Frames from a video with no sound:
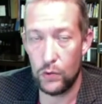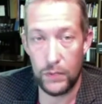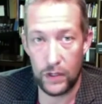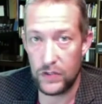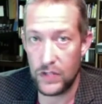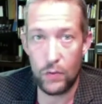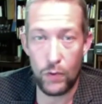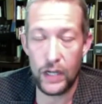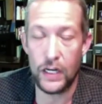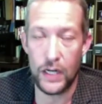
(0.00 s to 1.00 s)
because they
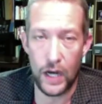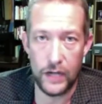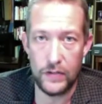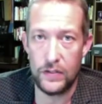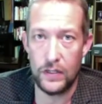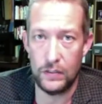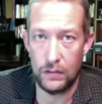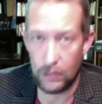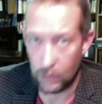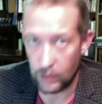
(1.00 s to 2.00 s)
recognize
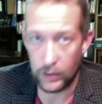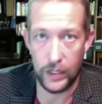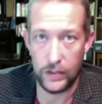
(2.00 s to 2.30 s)
that clearly